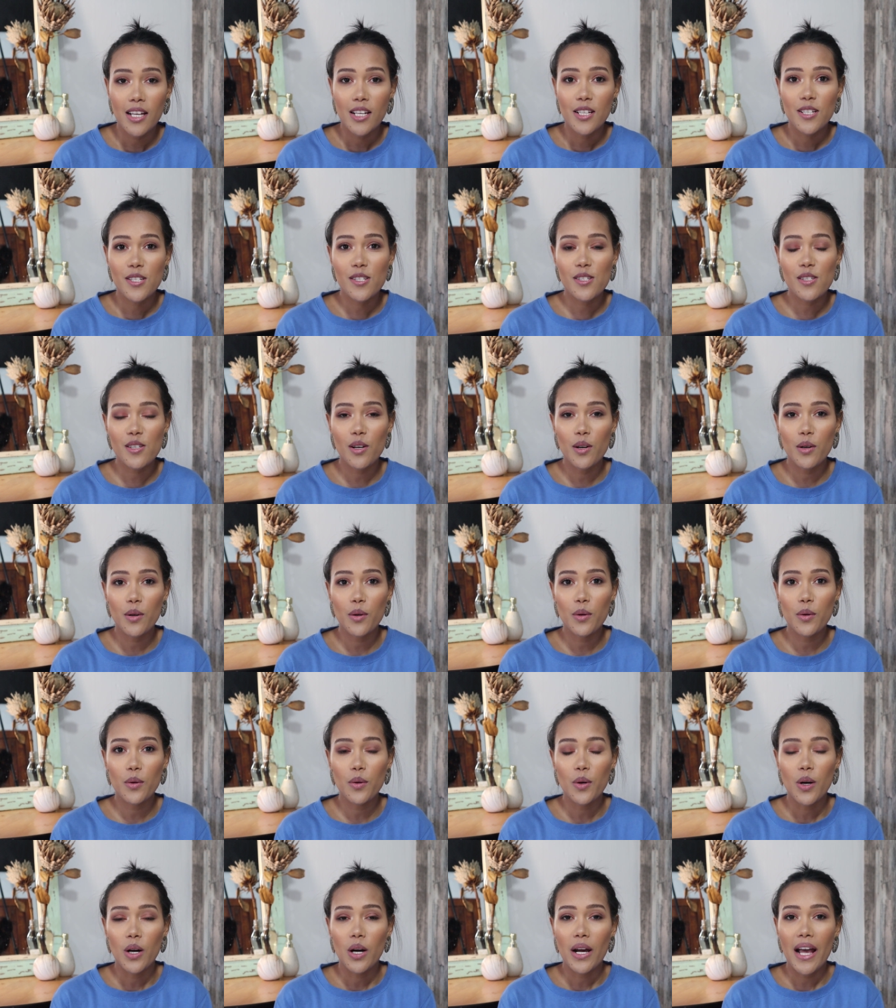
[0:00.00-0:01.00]

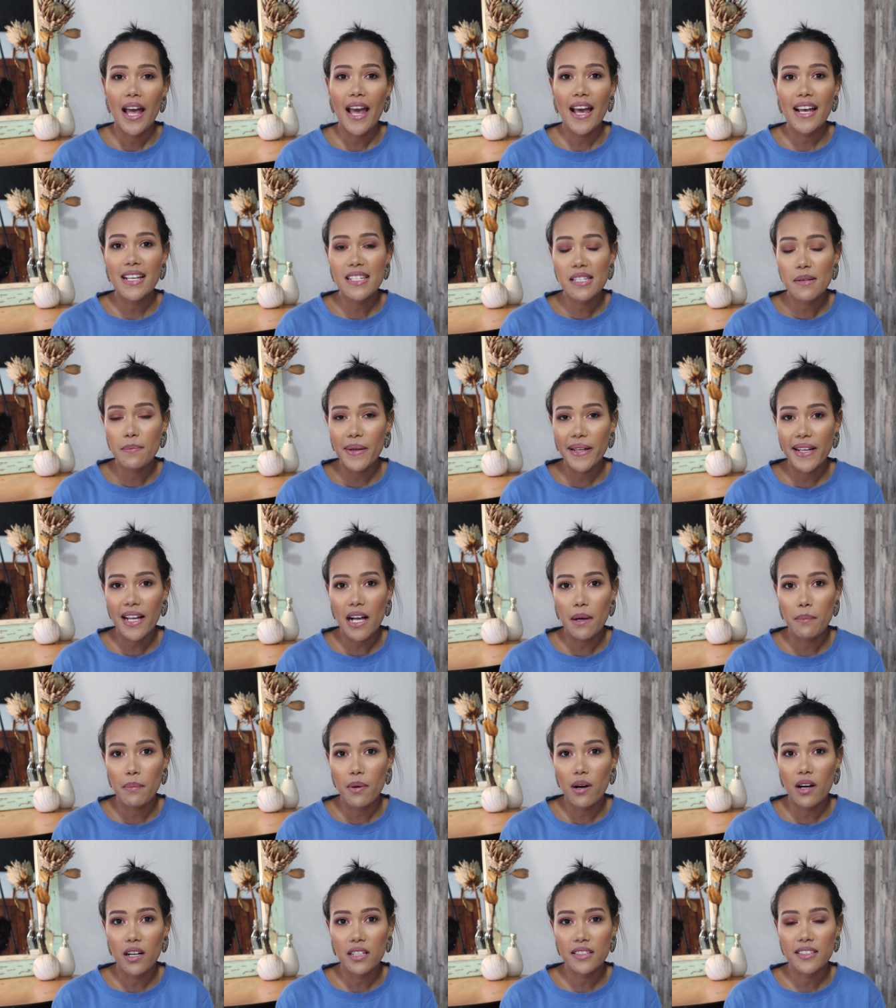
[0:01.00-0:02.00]
So as a makeup
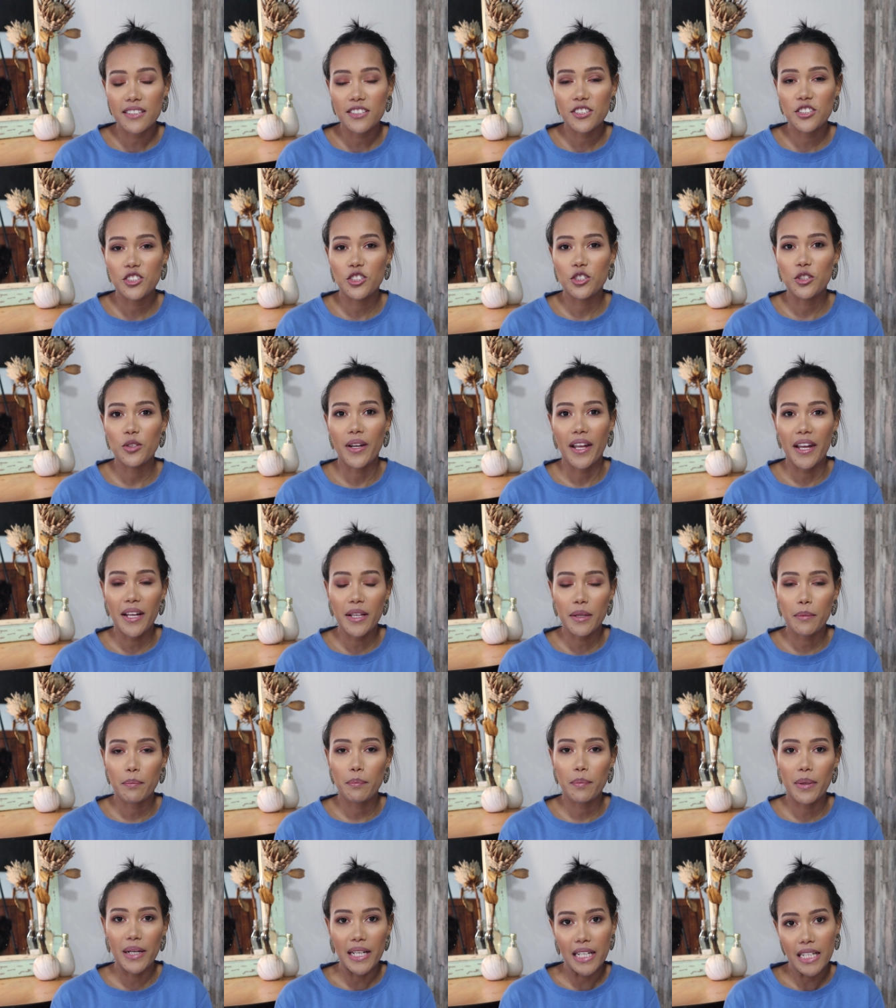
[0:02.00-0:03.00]
artist, you
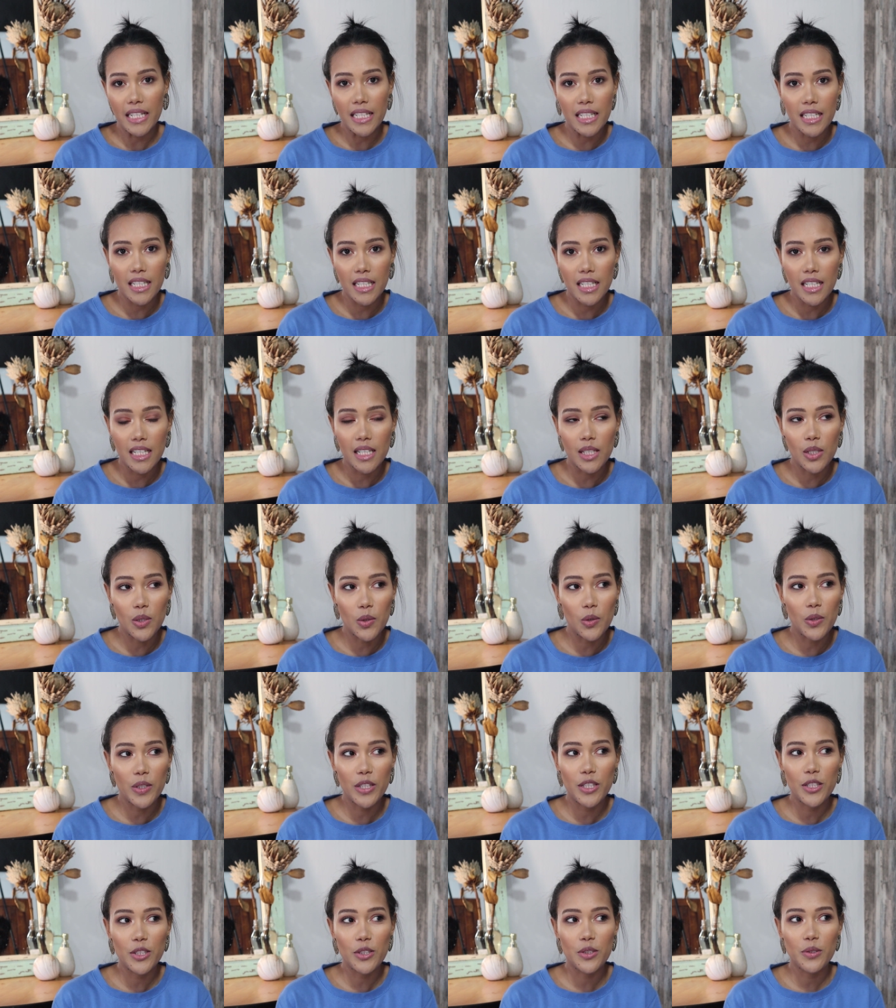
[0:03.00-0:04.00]
get paid
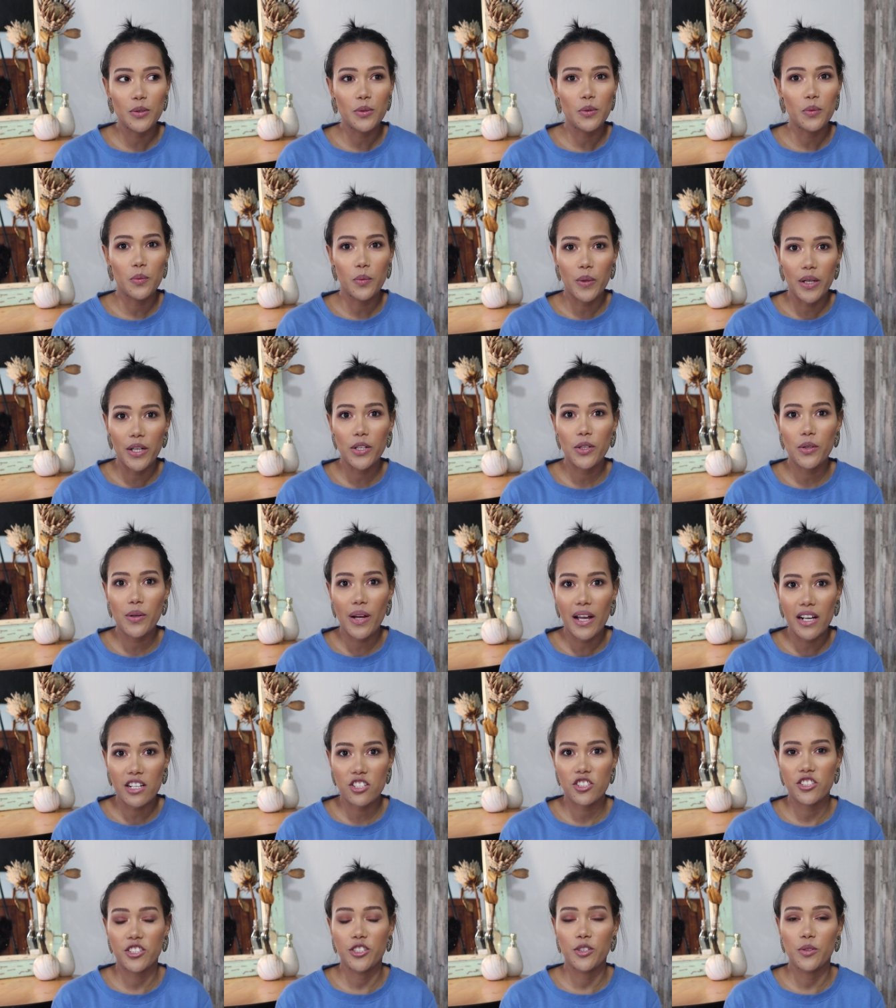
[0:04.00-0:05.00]
according to when you
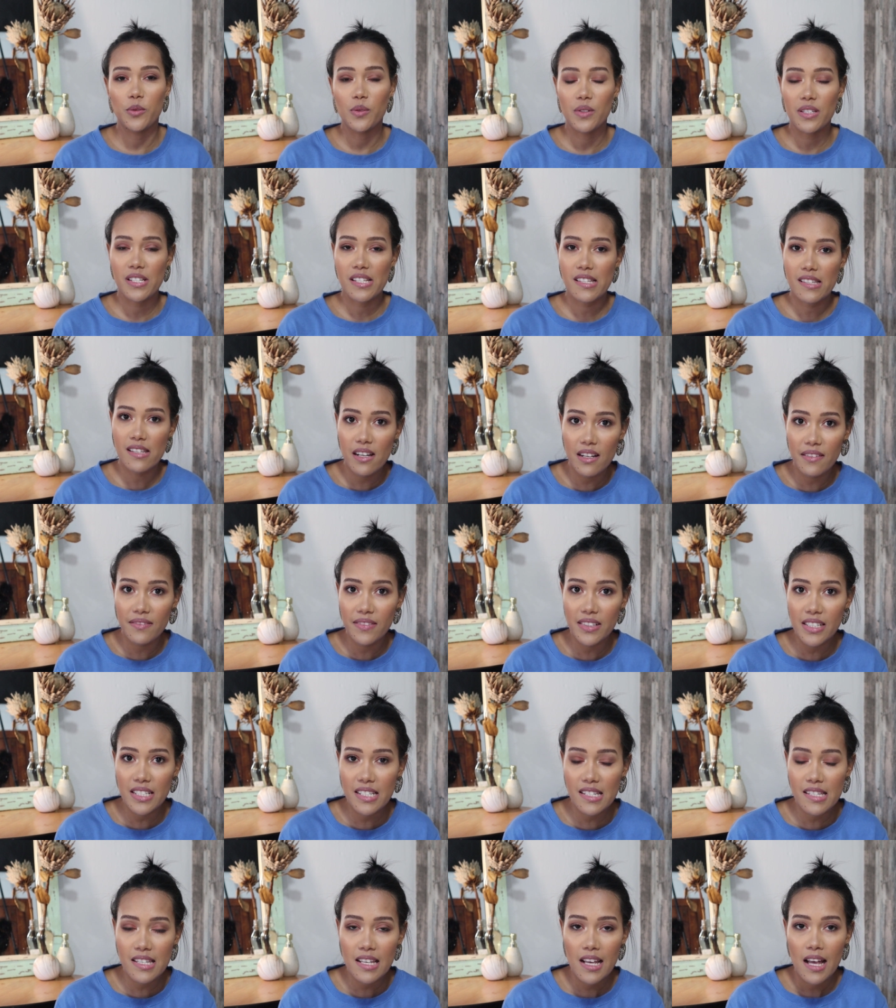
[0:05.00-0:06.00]
actually do the
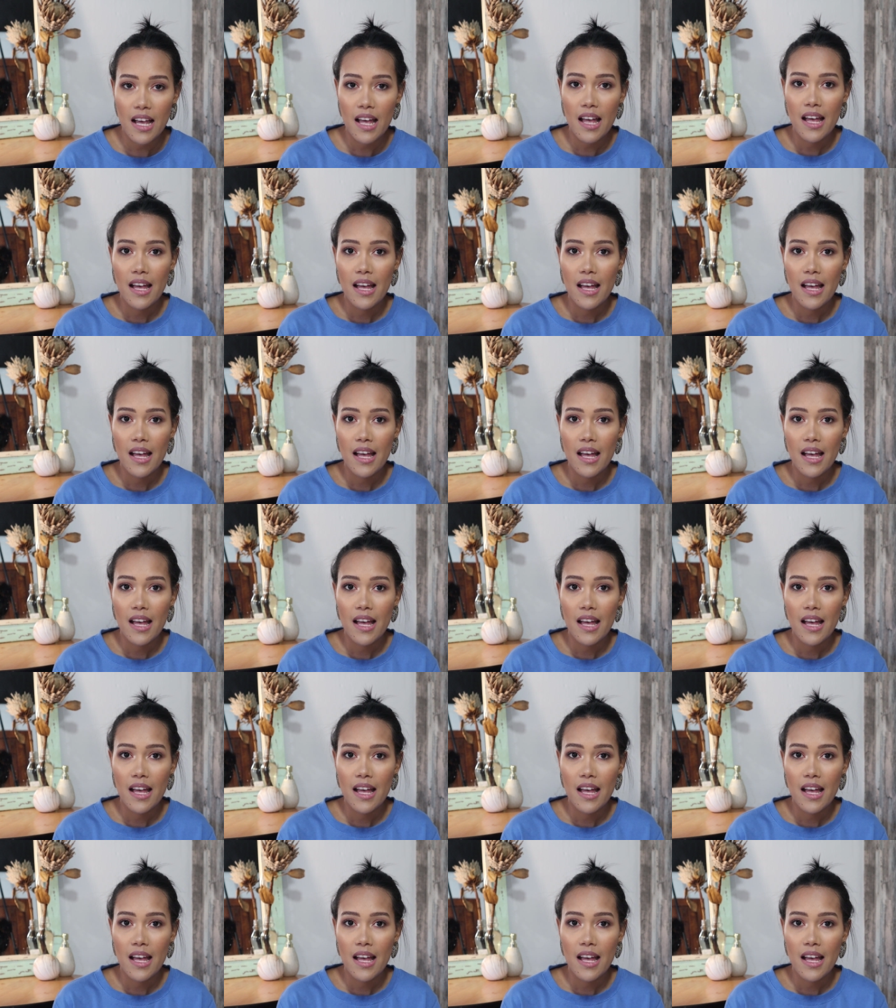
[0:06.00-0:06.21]
service.